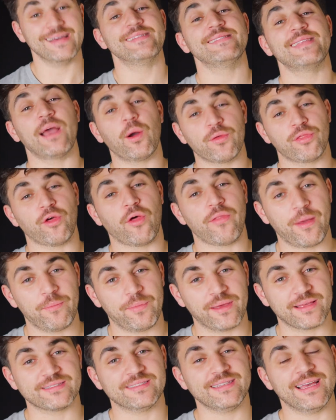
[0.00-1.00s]
Now with all that
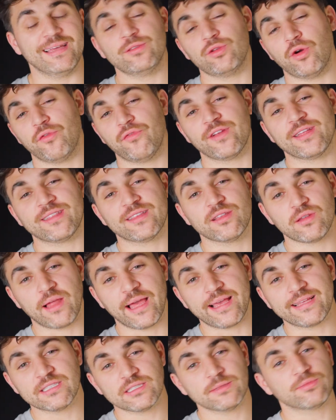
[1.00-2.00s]
being said, don't forget to
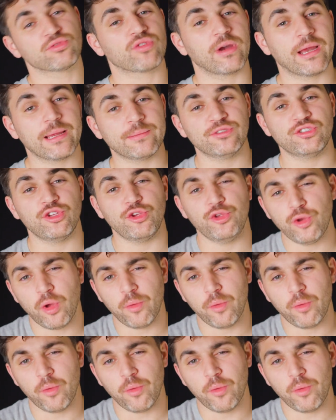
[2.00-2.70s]
like and subscribe so you